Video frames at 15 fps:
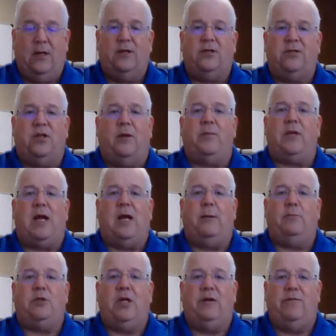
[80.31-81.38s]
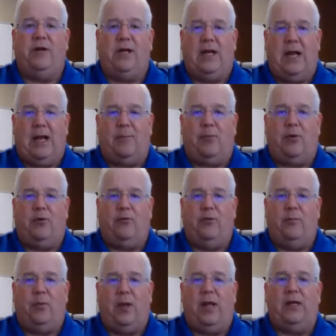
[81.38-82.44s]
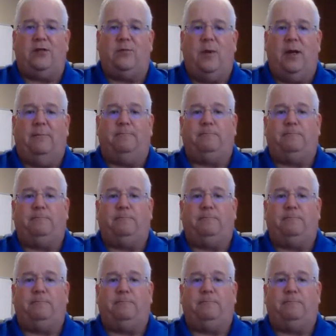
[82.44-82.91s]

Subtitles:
sometimes even capital replacement.